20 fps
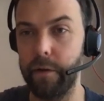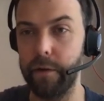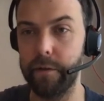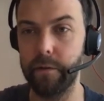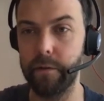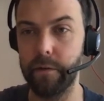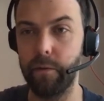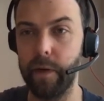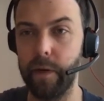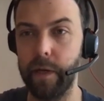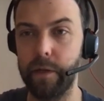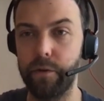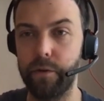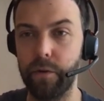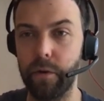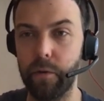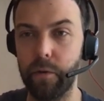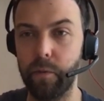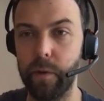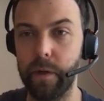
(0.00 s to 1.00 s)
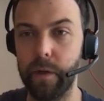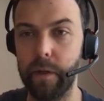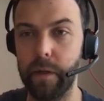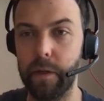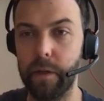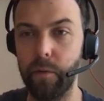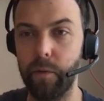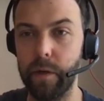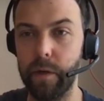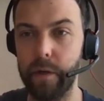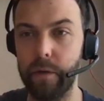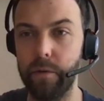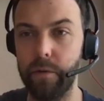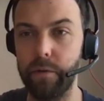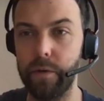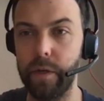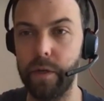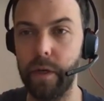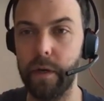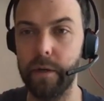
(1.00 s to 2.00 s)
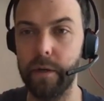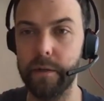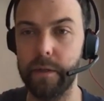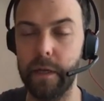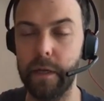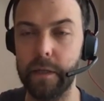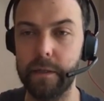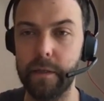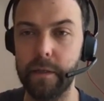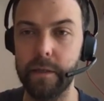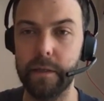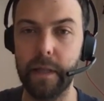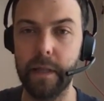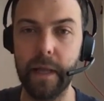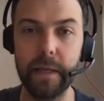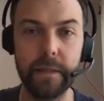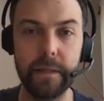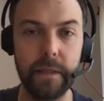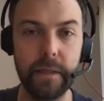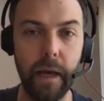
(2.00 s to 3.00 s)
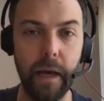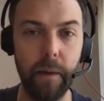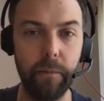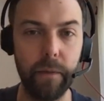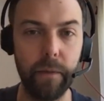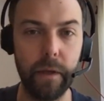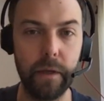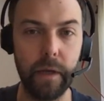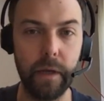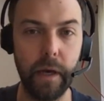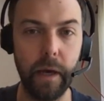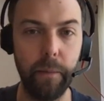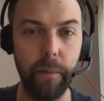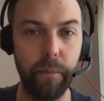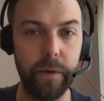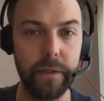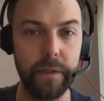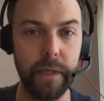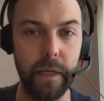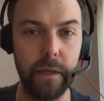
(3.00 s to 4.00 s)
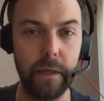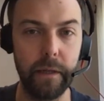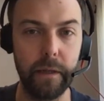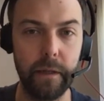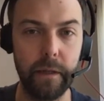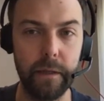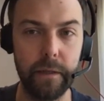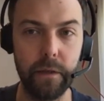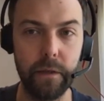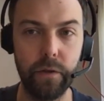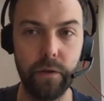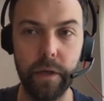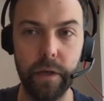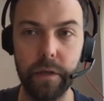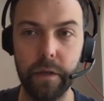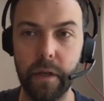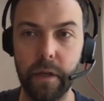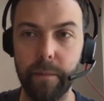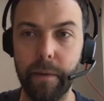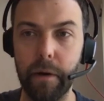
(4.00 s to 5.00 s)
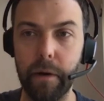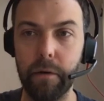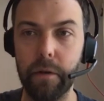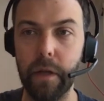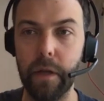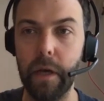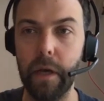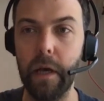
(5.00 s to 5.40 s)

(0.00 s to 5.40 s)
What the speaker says: it's a quite short one that I wanted to share, is that since last time that I presented the situation about